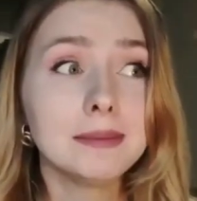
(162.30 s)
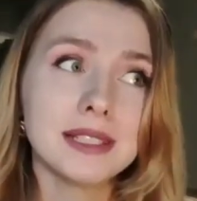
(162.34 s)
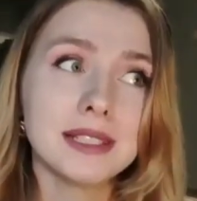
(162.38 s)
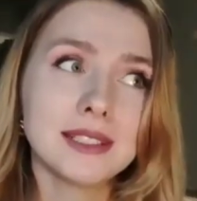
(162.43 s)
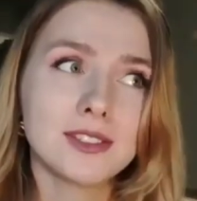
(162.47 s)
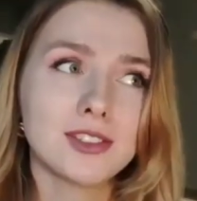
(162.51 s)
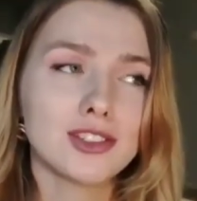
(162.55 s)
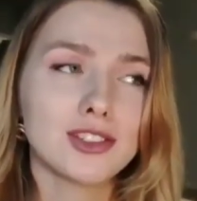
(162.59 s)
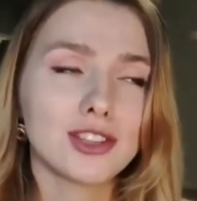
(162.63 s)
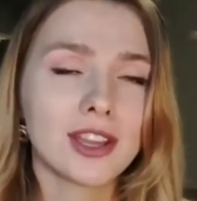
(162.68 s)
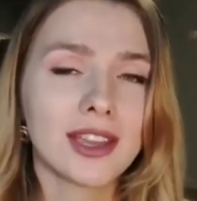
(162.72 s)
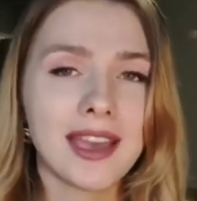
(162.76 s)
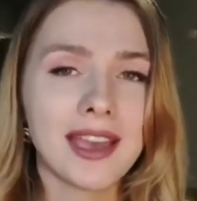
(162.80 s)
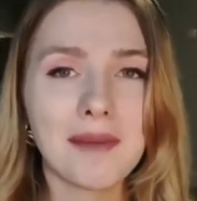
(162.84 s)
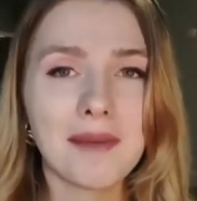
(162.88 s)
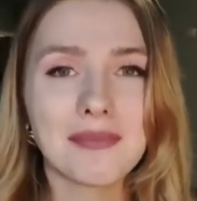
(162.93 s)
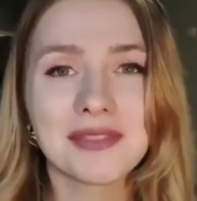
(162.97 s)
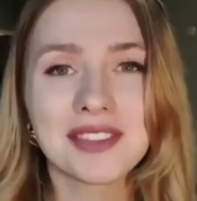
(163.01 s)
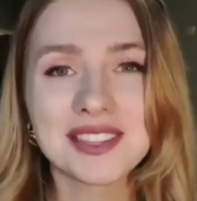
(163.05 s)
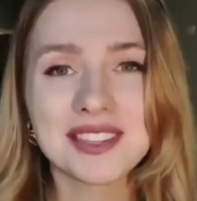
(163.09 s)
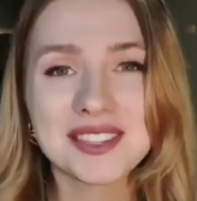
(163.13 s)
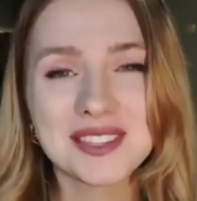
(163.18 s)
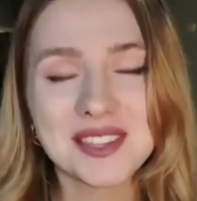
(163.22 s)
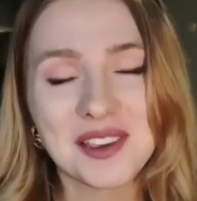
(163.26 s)
But she
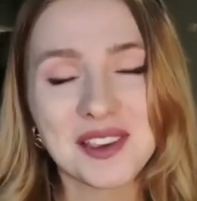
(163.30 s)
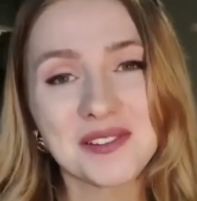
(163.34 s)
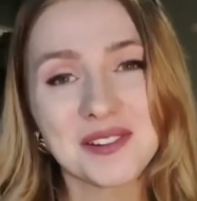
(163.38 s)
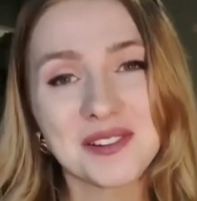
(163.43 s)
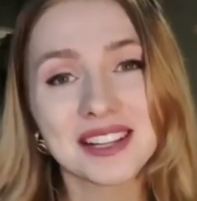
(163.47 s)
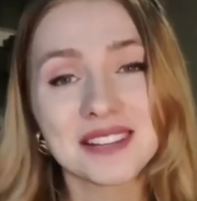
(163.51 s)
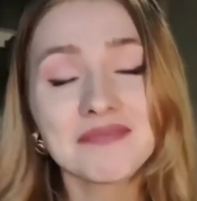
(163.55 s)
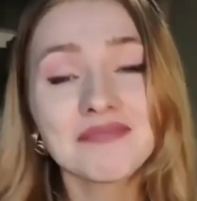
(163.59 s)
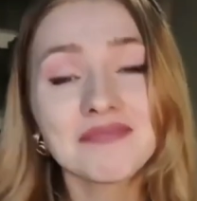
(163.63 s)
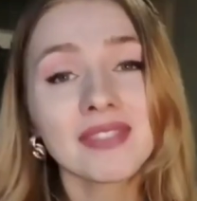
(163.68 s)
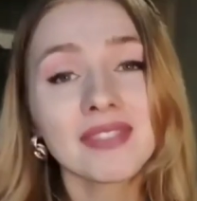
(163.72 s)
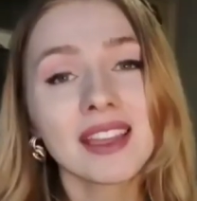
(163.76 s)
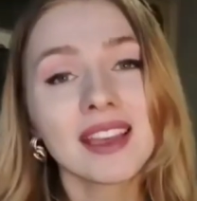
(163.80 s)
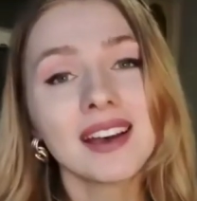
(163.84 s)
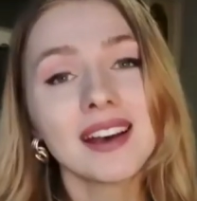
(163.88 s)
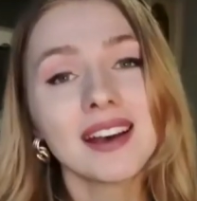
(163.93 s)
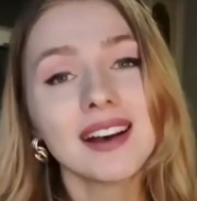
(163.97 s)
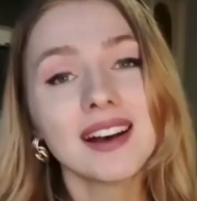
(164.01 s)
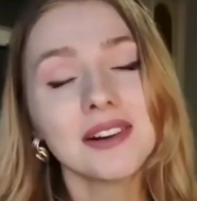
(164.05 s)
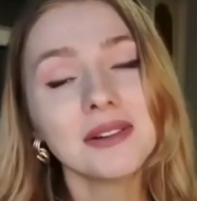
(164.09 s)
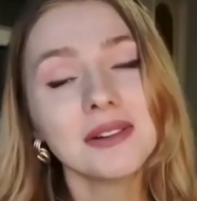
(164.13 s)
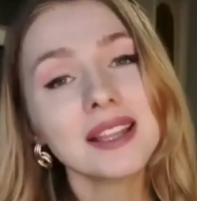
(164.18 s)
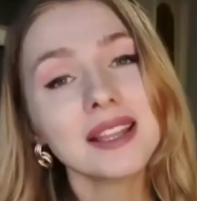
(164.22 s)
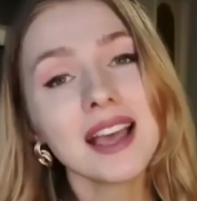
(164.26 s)
kept the secret.
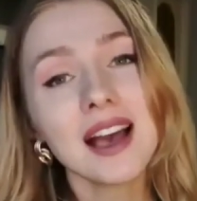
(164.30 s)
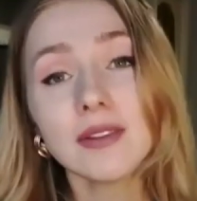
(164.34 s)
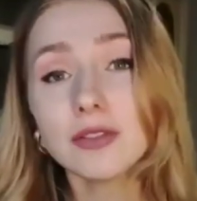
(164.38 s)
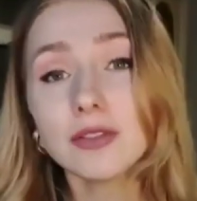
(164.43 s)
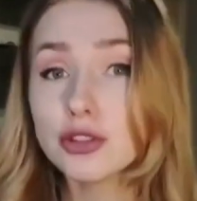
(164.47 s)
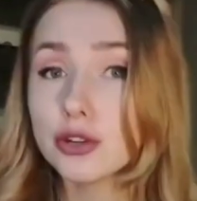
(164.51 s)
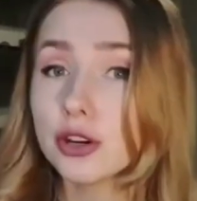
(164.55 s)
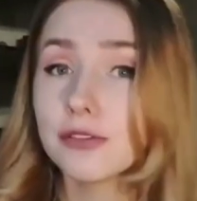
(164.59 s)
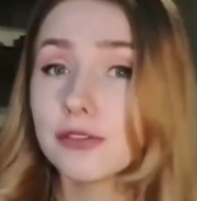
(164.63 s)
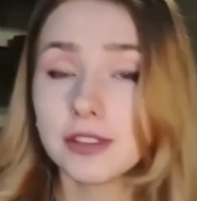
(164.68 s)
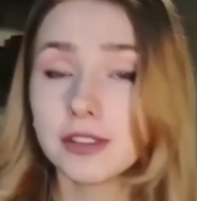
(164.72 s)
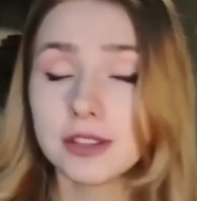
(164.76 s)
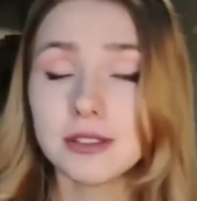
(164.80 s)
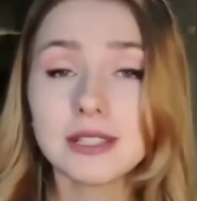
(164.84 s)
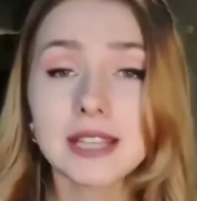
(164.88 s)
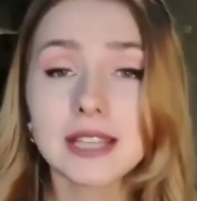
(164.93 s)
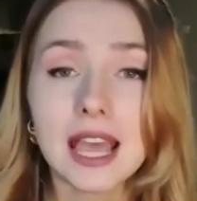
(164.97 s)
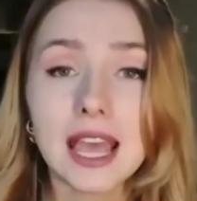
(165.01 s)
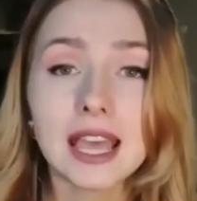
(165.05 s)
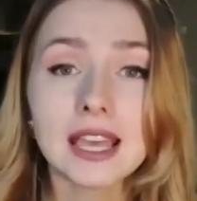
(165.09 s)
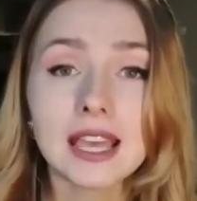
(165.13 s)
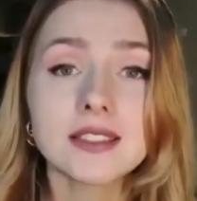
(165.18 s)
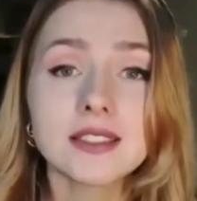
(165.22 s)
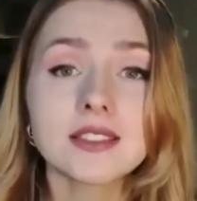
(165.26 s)
Only after a few
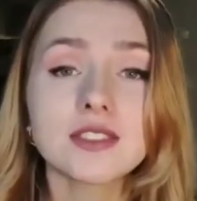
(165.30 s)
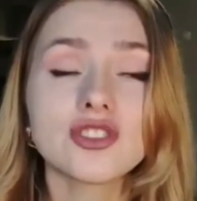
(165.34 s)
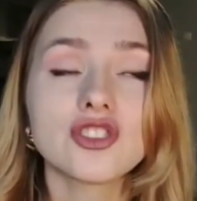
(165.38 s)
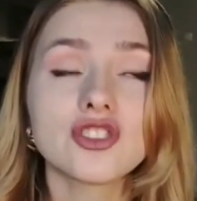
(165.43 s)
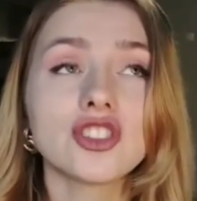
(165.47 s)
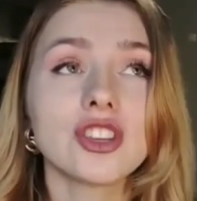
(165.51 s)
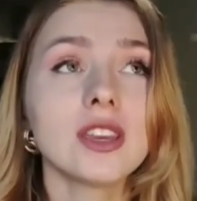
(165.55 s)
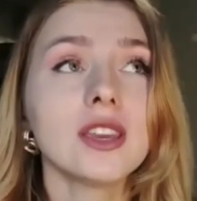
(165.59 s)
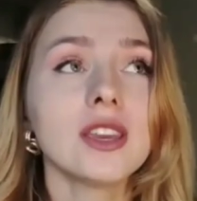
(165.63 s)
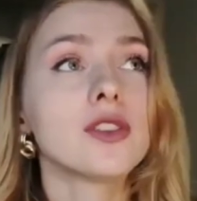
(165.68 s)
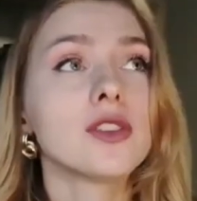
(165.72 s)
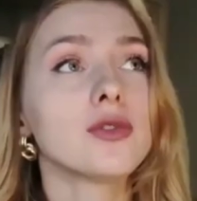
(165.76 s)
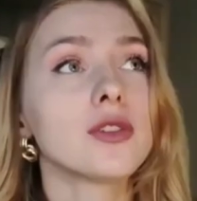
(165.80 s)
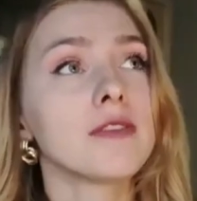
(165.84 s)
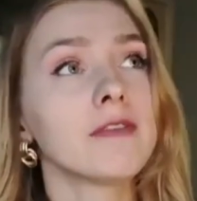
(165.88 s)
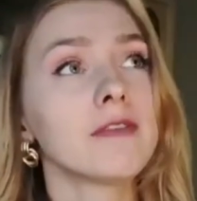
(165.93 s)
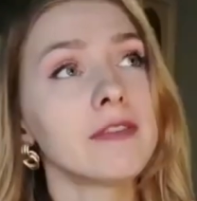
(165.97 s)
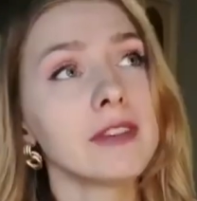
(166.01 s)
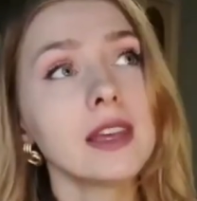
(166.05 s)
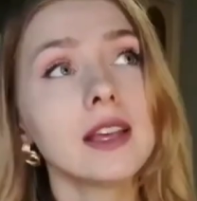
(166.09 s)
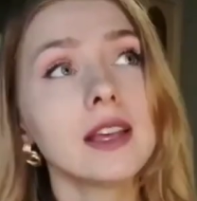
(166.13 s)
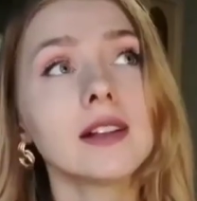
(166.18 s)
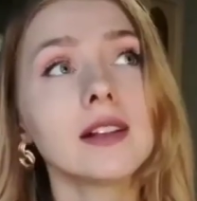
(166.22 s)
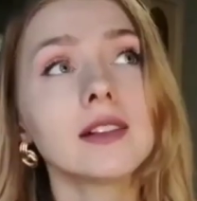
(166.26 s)
days she
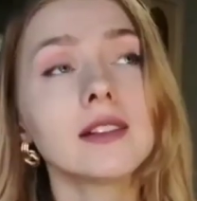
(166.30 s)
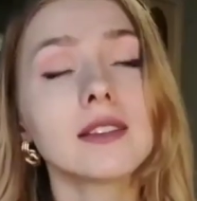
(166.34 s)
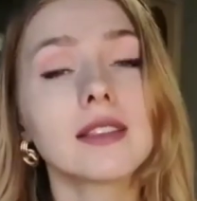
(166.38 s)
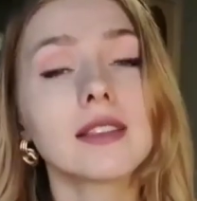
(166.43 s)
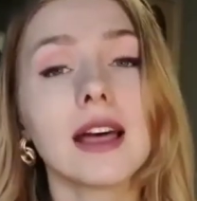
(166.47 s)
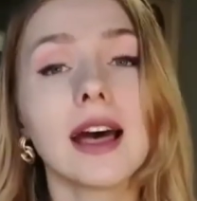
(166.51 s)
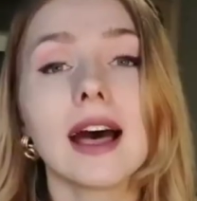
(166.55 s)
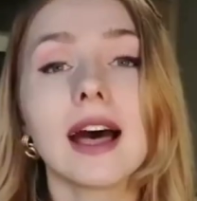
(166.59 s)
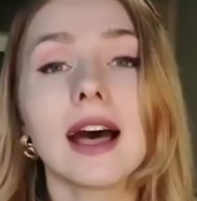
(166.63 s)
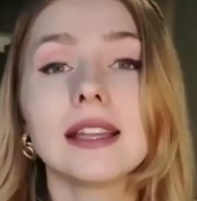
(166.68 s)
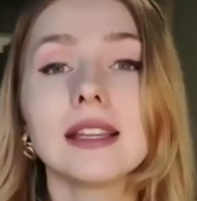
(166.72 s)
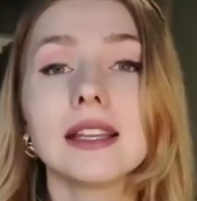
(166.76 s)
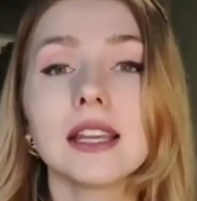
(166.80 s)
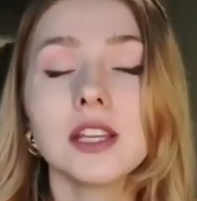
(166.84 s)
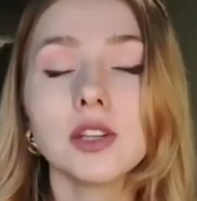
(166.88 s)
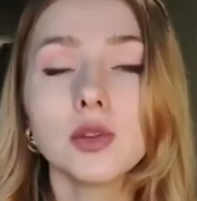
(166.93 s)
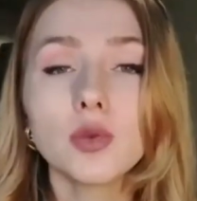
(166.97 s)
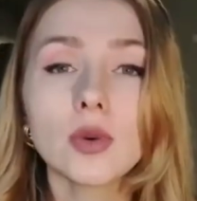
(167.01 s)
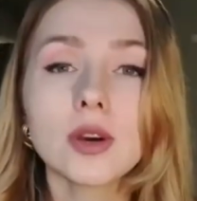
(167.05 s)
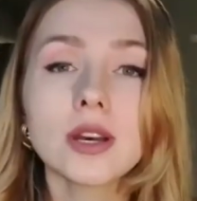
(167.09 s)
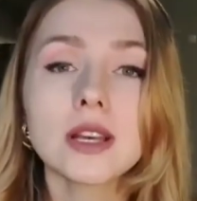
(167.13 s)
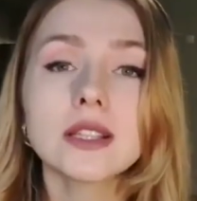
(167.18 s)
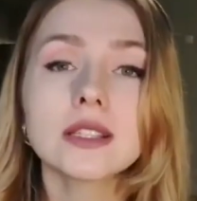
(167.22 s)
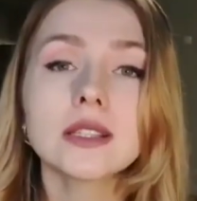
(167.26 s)
revealed that
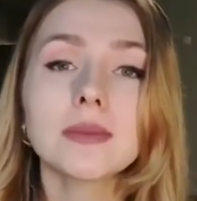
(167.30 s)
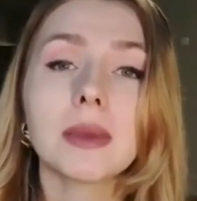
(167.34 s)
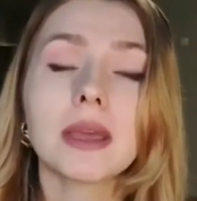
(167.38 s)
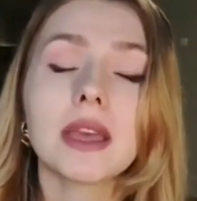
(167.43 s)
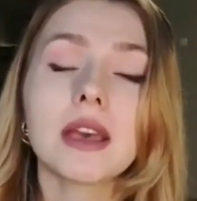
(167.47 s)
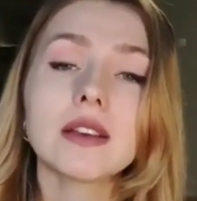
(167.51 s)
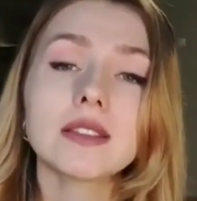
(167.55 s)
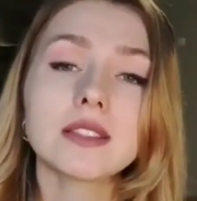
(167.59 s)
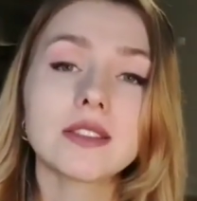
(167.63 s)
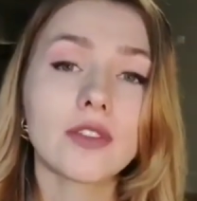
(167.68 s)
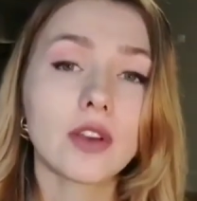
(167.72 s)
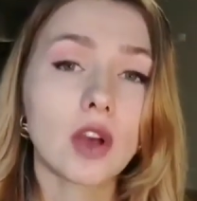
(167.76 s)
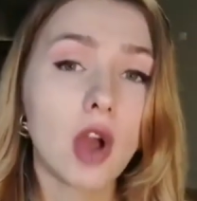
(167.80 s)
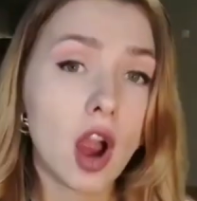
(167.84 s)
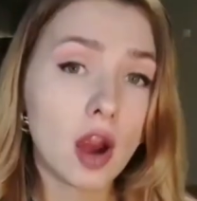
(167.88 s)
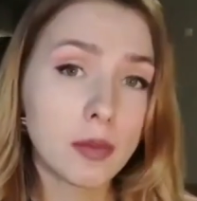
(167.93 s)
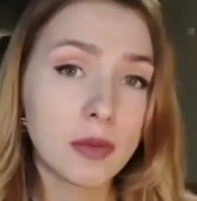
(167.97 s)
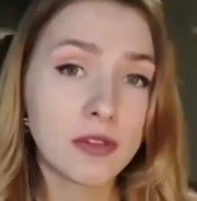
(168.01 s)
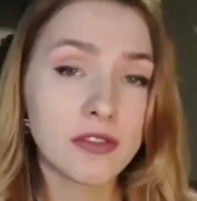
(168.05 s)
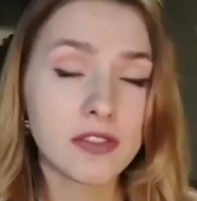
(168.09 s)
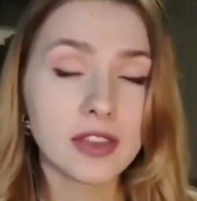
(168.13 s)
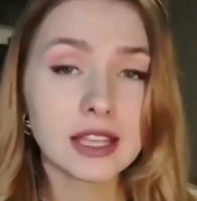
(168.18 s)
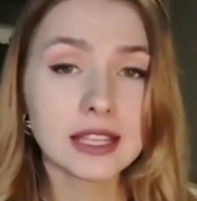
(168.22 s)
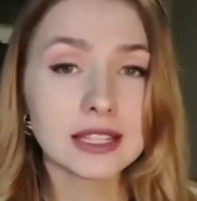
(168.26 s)
it was because of
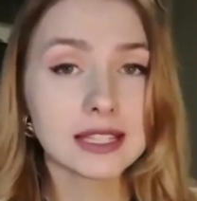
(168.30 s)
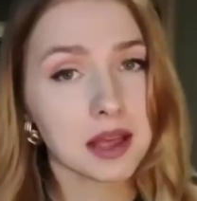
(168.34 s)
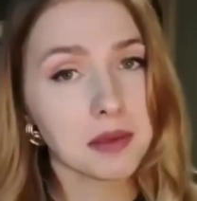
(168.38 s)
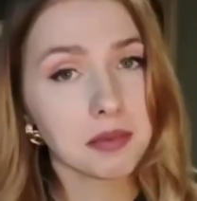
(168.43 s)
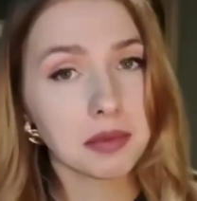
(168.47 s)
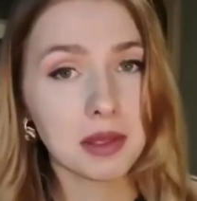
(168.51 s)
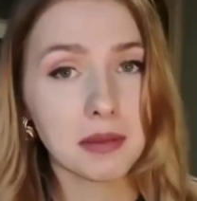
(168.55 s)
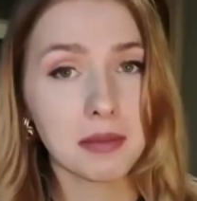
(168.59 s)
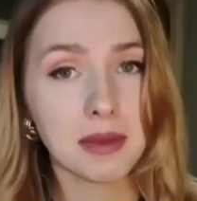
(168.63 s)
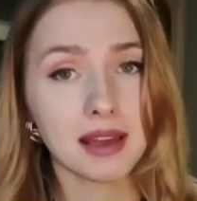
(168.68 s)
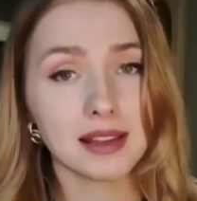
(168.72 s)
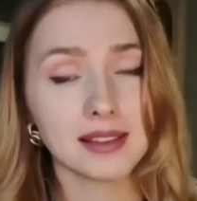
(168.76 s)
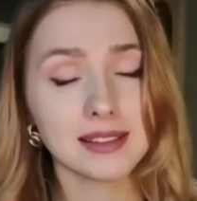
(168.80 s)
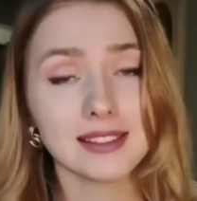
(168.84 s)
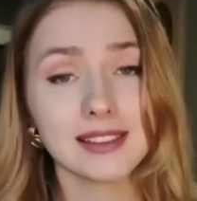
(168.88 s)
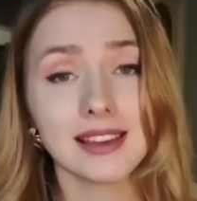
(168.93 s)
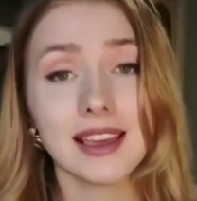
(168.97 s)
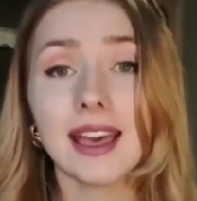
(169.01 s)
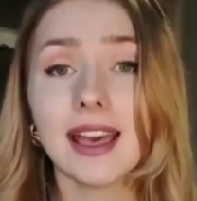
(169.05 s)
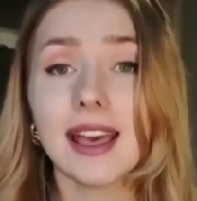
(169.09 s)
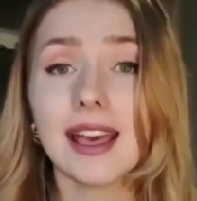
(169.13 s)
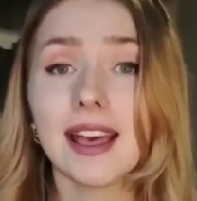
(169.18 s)
CarboFix supplement